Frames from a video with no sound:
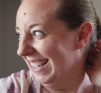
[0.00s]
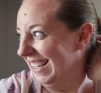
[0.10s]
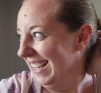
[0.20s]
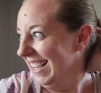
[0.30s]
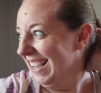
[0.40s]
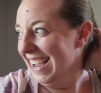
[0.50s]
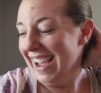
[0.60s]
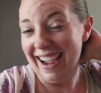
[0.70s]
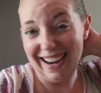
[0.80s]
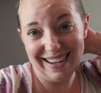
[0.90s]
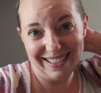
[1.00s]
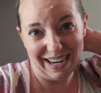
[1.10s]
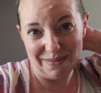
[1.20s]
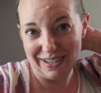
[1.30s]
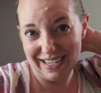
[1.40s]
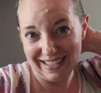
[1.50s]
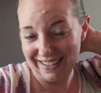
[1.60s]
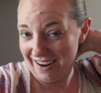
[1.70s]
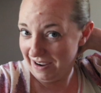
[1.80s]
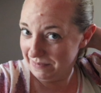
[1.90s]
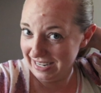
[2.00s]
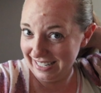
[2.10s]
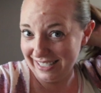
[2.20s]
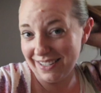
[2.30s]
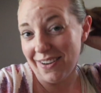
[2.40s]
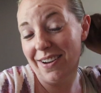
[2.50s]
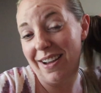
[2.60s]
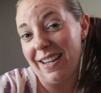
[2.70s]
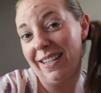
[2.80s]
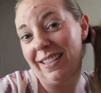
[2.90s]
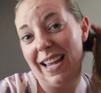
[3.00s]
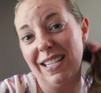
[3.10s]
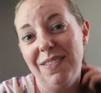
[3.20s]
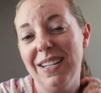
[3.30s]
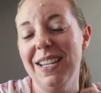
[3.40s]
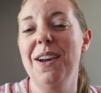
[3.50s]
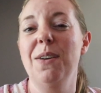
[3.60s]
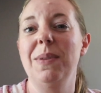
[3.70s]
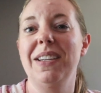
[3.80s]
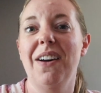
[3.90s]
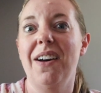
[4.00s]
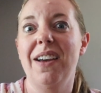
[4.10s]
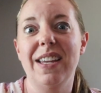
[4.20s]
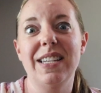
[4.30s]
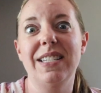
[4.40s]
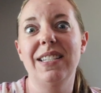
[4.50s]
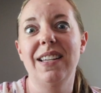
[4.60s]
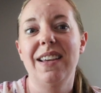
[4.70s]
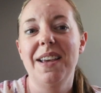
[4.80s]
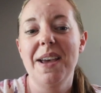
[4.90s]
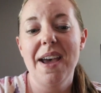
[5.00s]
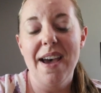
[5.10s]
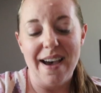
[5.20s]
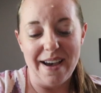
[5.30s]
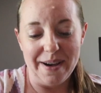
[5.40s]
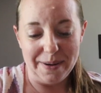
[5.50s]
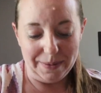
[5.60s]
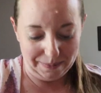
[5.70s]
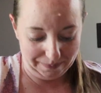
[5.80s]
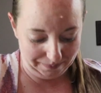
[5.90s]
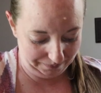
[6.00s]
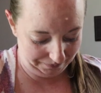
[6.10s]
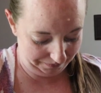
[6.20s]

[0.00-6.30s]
I had to stop reading the comments on the last video because um,